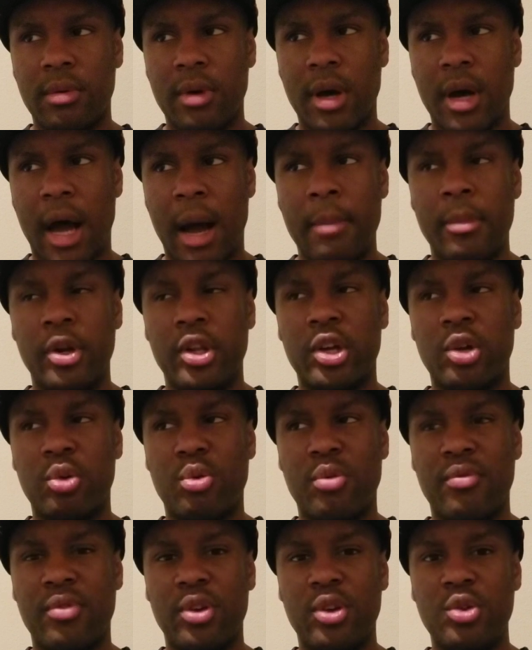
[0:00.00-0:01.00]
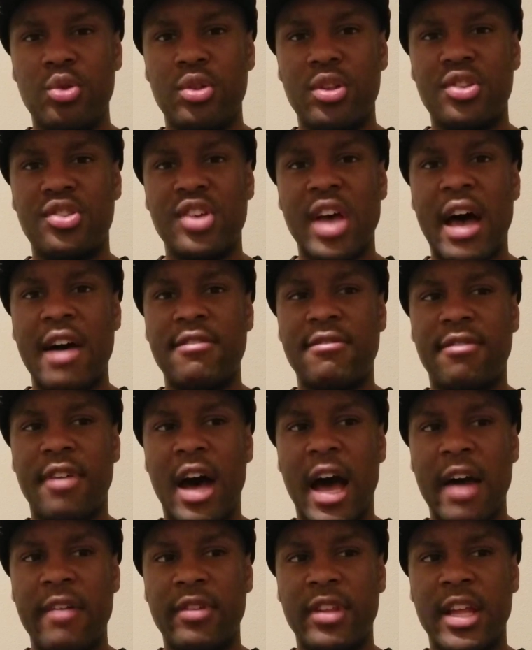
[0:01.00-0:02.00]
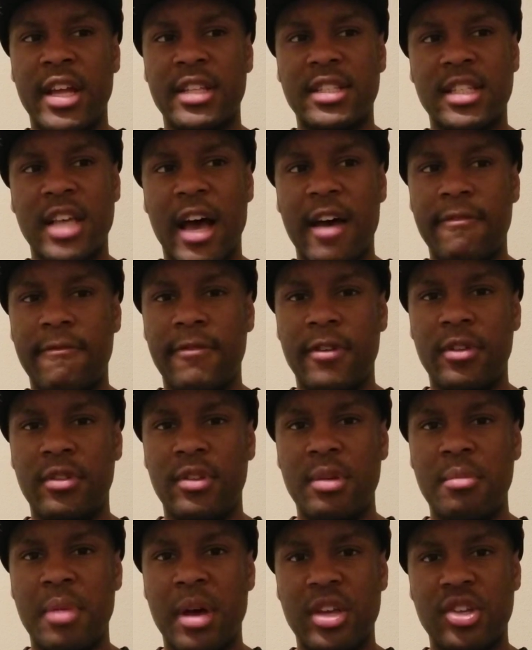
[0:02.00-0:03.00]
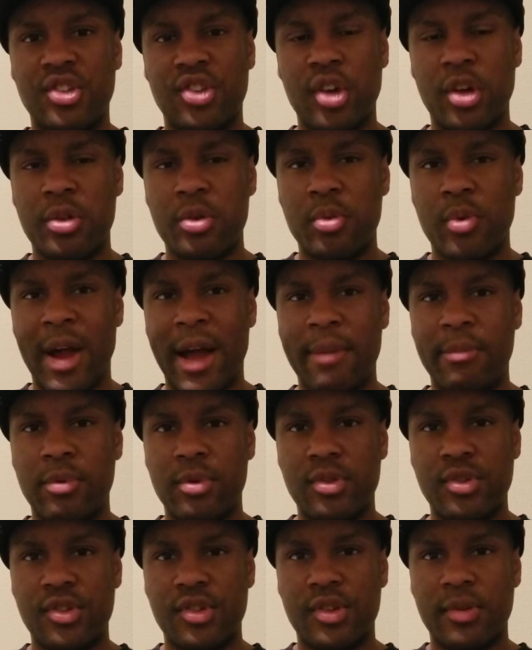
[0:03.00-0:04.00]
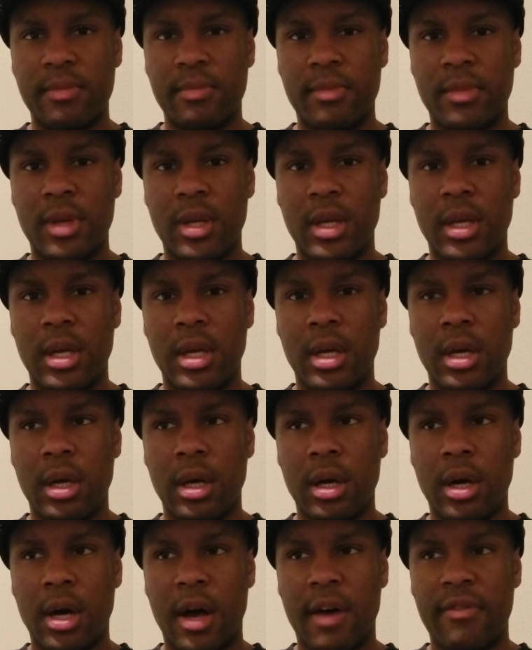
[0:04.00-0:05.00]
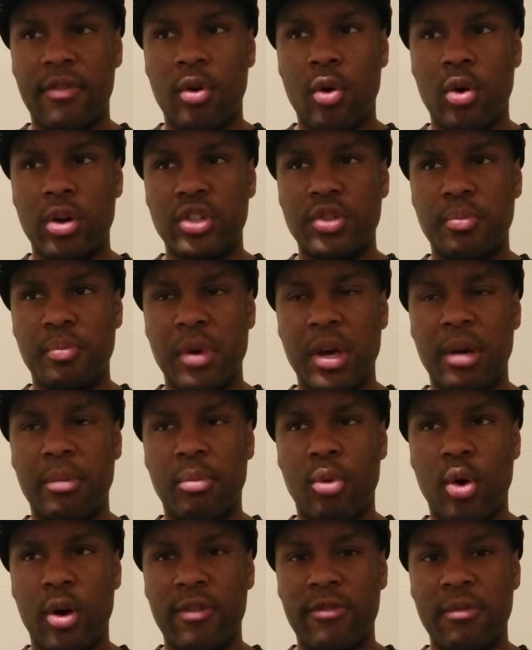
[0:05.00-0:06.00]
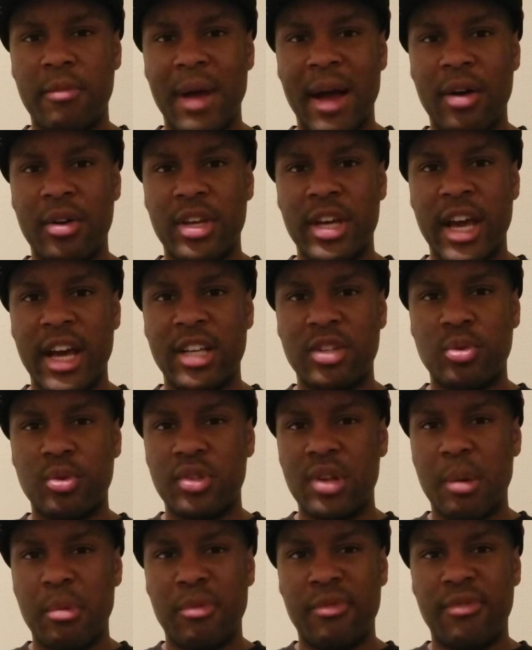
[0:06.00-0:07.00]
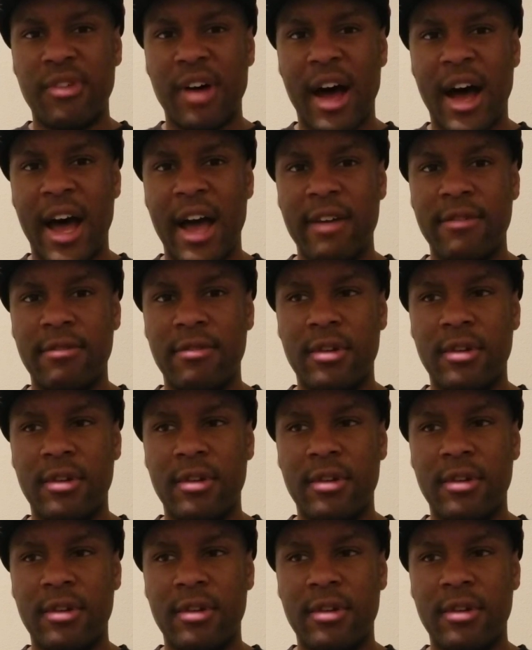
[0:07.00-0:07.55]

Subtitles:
I'm only going to reveal you the top 5 of that top 50 best Southern rappers. Of course, Big Boy from Outkast was number 5.